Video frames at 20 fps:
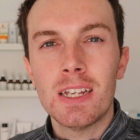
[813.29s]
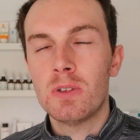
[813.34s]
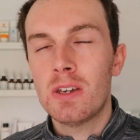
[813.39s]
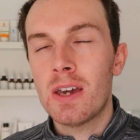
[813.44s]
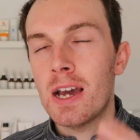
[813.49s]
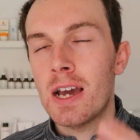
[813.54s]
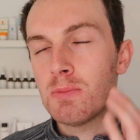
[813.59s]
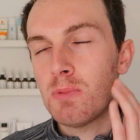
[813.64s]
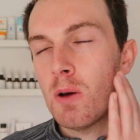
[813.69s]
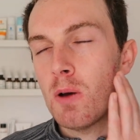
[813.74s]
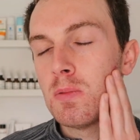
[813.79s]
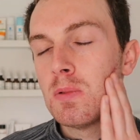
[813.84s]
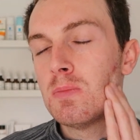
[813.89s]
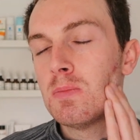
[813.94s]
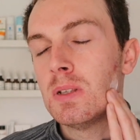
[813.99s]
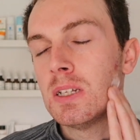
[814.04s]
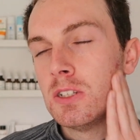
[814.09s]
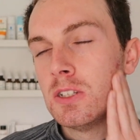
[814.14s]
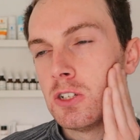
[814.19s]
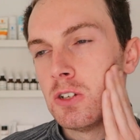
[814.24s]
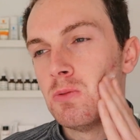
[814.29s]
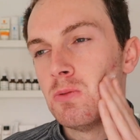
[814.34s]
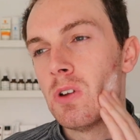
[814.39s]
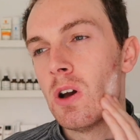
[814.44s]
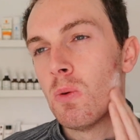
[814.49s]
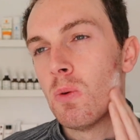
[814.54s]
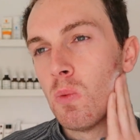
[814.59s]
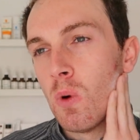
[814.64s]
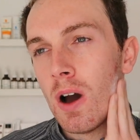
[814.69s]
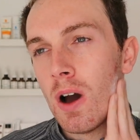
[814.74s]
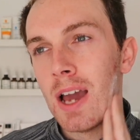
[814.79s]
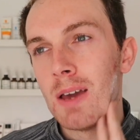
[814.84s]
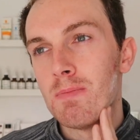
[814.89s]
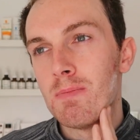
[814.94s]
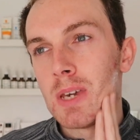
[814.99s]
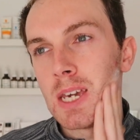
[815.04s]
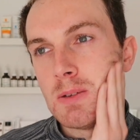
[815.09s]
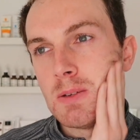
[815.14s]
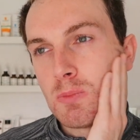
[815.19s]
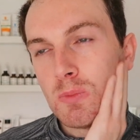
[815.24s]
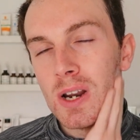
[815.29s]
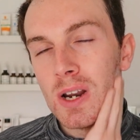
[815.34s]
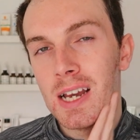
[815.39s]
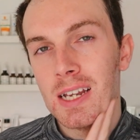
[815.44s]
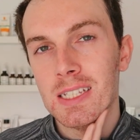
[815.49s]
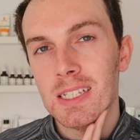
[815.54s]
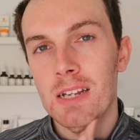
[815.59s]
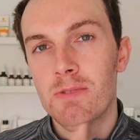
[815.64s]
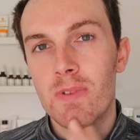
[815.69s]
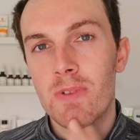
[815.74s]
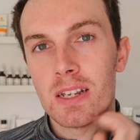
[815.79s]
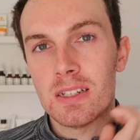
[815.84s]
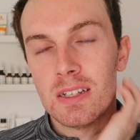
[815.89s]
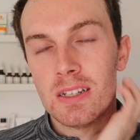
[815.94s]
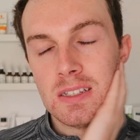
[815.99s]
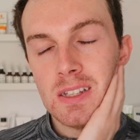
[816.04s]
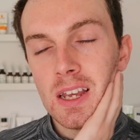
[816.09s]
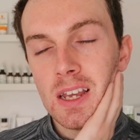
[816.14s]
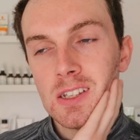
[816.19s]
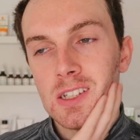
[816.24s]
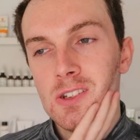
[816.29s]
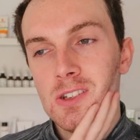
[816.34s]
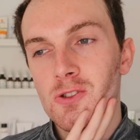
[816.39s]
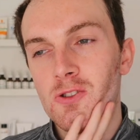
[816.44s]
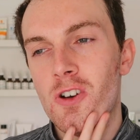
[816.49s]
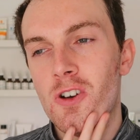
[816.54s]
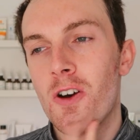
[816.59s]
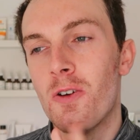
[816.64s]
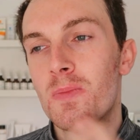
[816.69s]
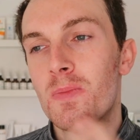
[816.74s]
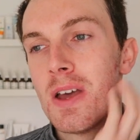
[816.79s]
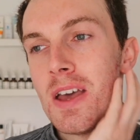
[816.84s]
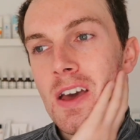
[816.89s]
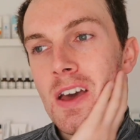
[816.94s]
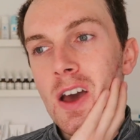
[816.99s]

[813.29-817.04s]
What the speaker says: You guys probably do know what I mean when I say restless leg syndrome,